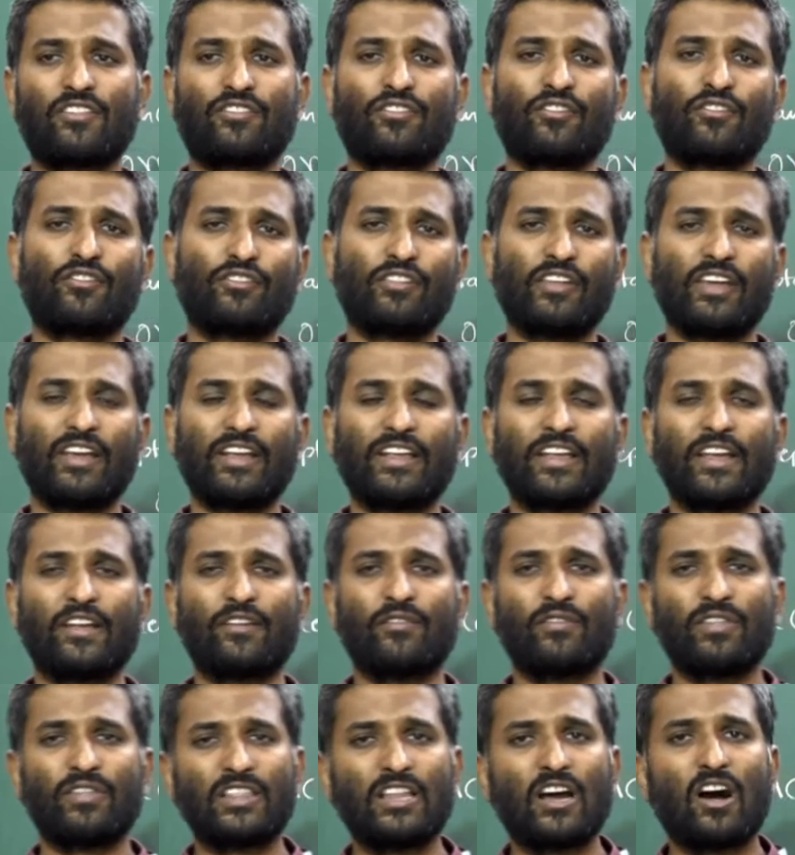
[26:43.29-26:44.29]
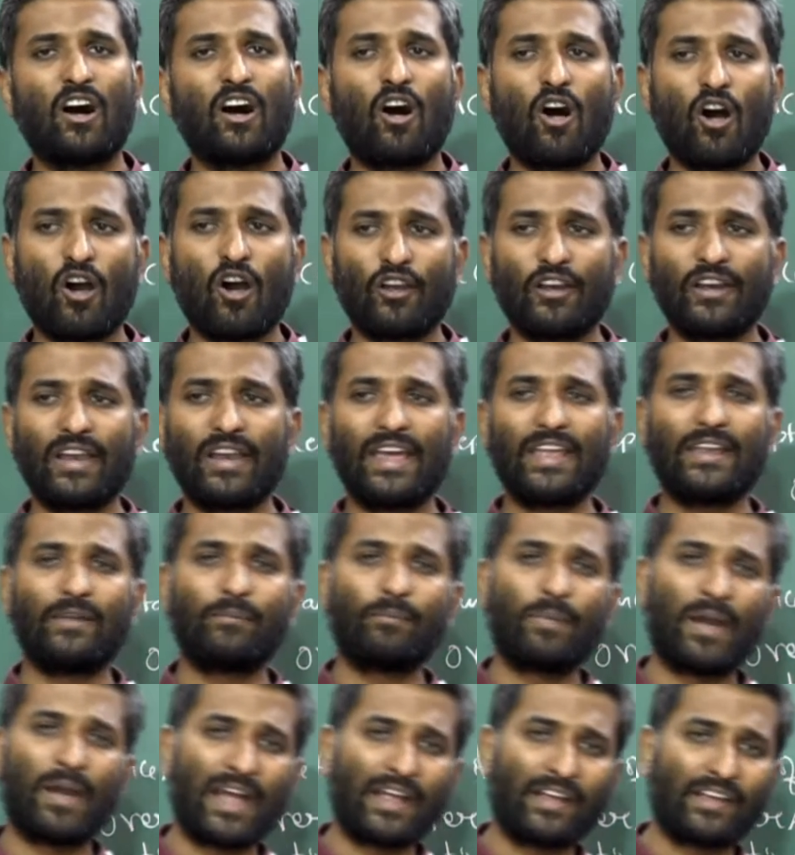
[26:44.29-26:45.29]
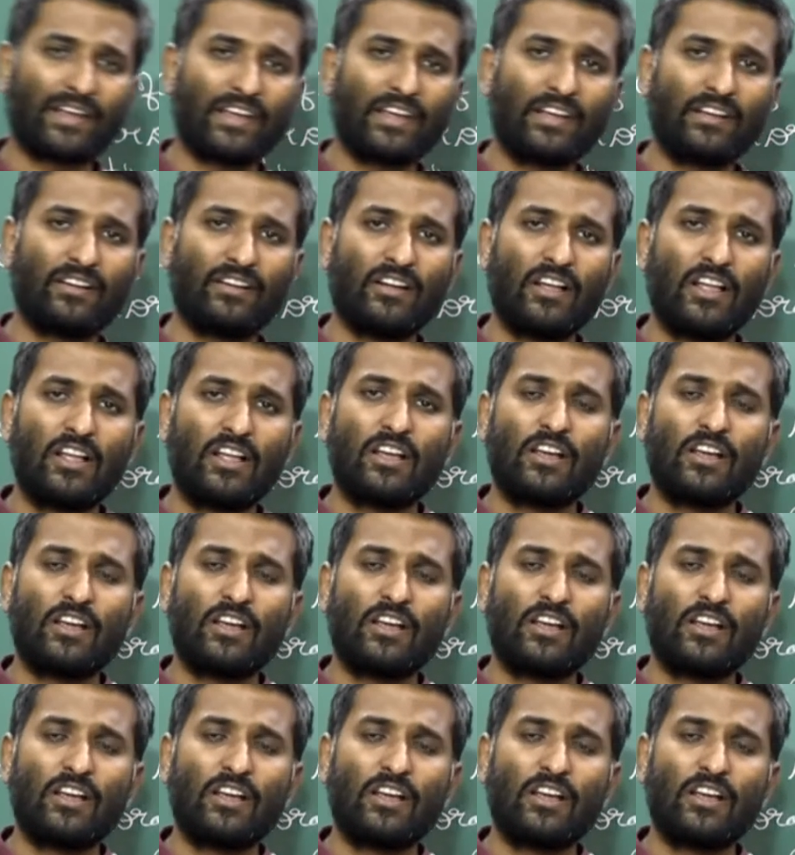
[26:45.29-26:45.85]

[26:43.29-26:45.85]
associated with the online banking.